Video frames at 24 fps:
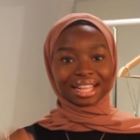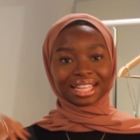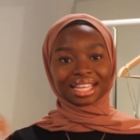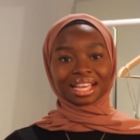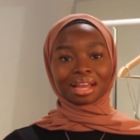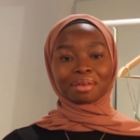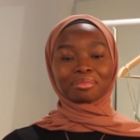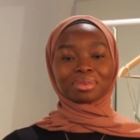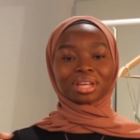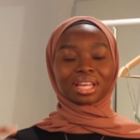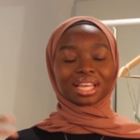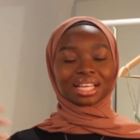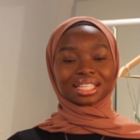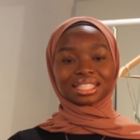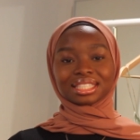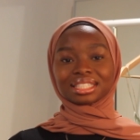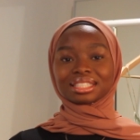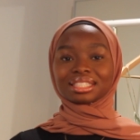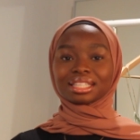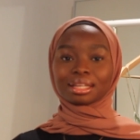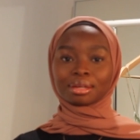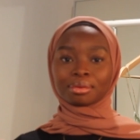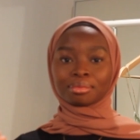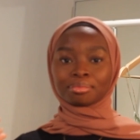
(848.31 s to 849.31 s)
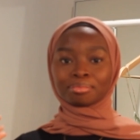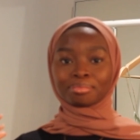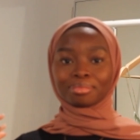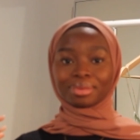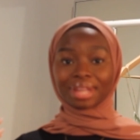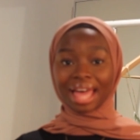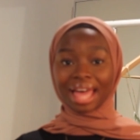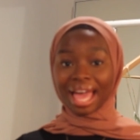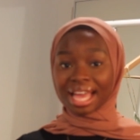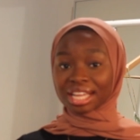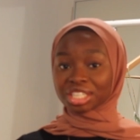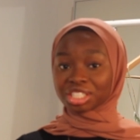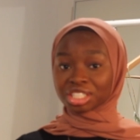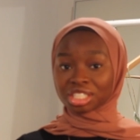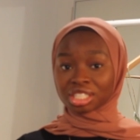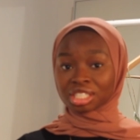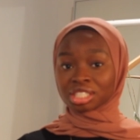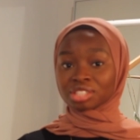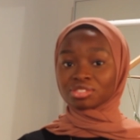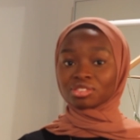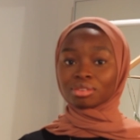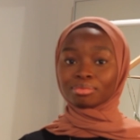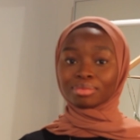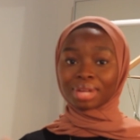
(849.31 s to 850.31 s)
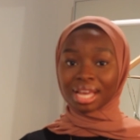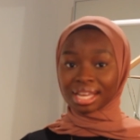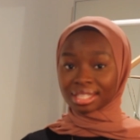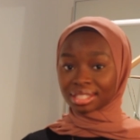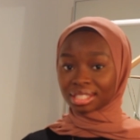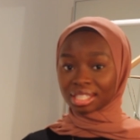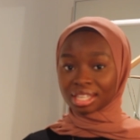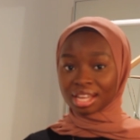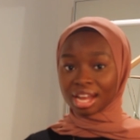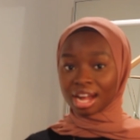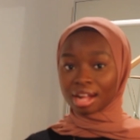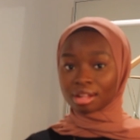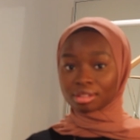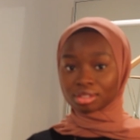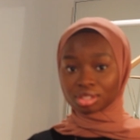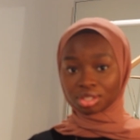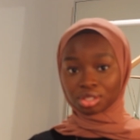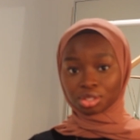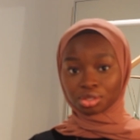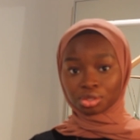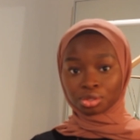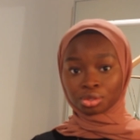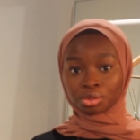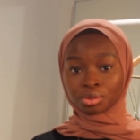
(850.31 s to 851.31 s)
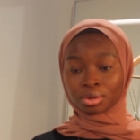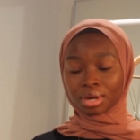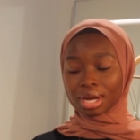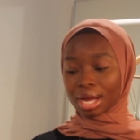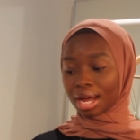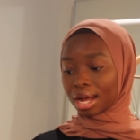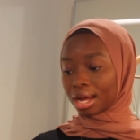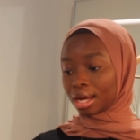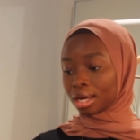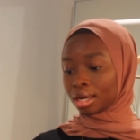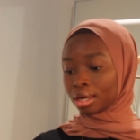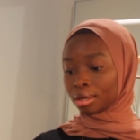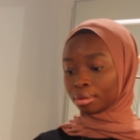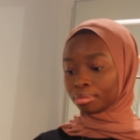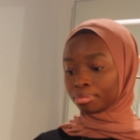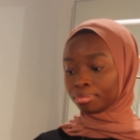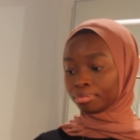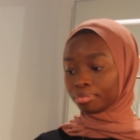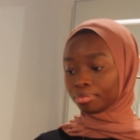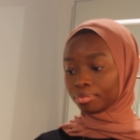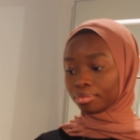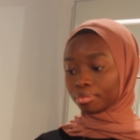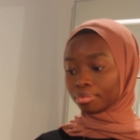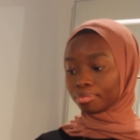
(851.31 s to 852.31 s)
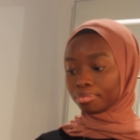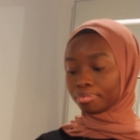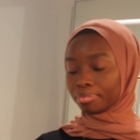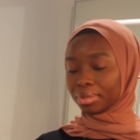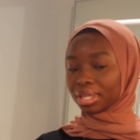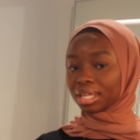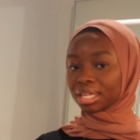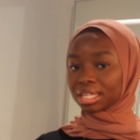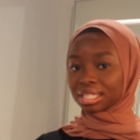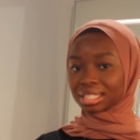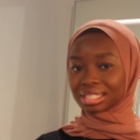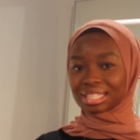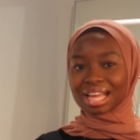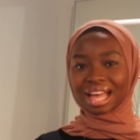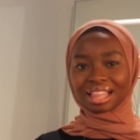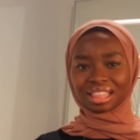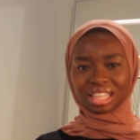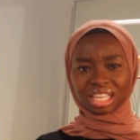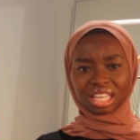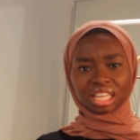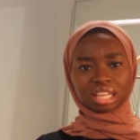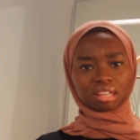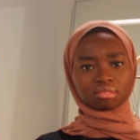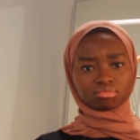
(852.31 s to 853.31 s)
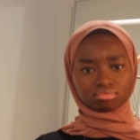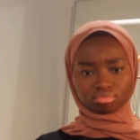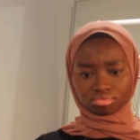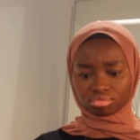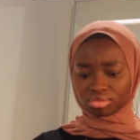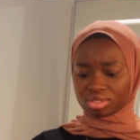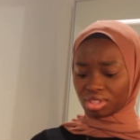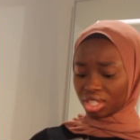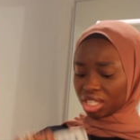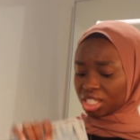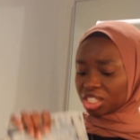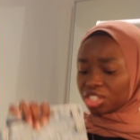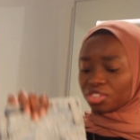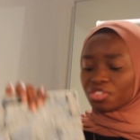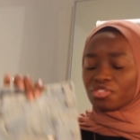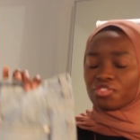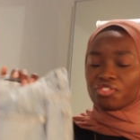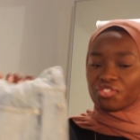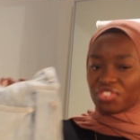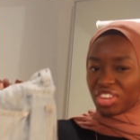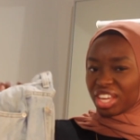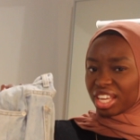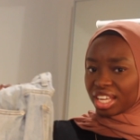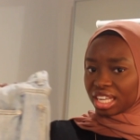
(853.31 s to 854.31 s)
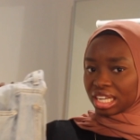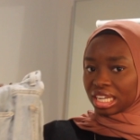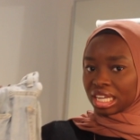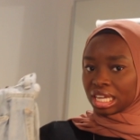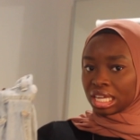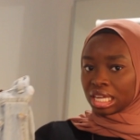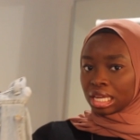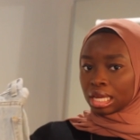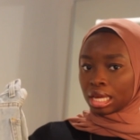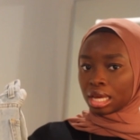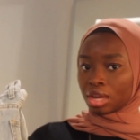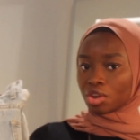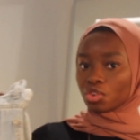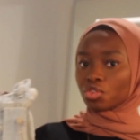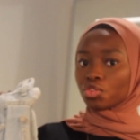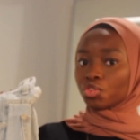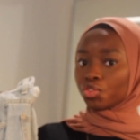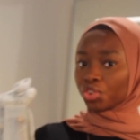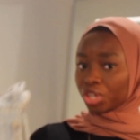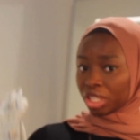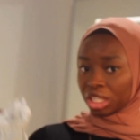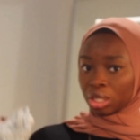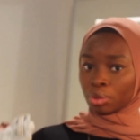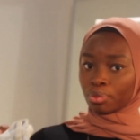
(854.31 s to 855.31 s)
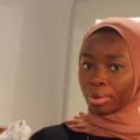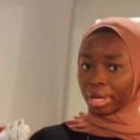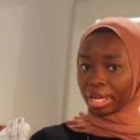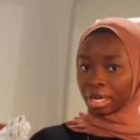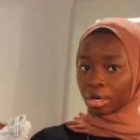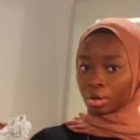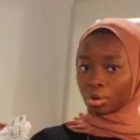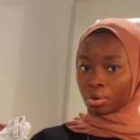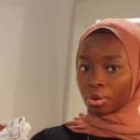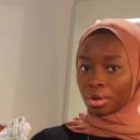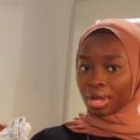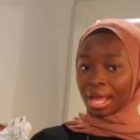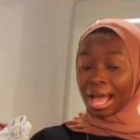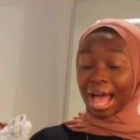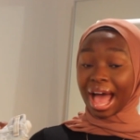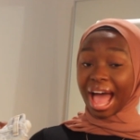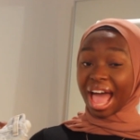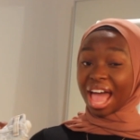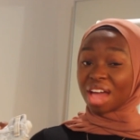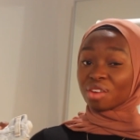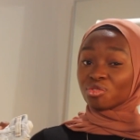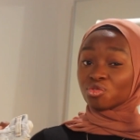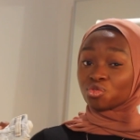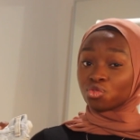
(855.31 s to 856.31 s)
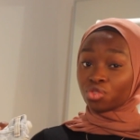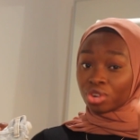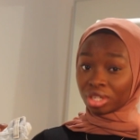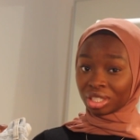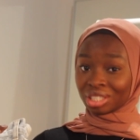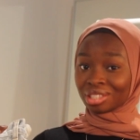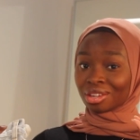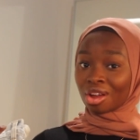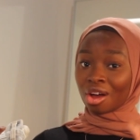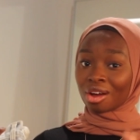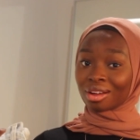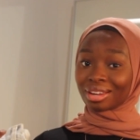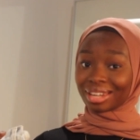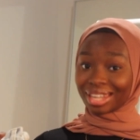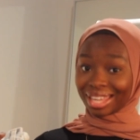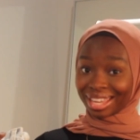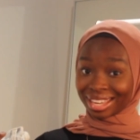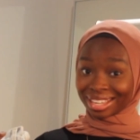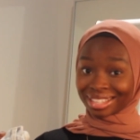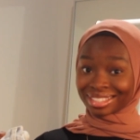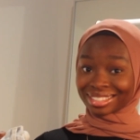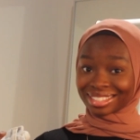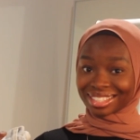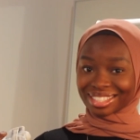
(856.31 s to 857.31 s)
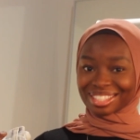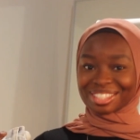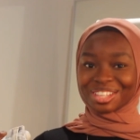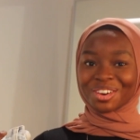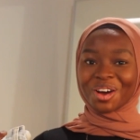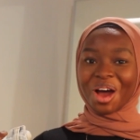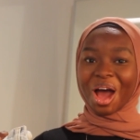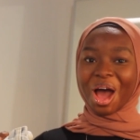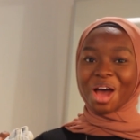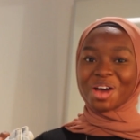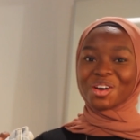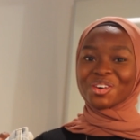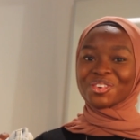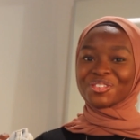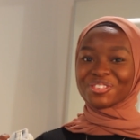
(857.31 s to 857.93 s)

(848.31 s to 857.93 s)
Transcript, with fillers: I think I'm gonna get some black jeans from Nasty Gal too, um, because I think these fit really well. I have really long legs, so I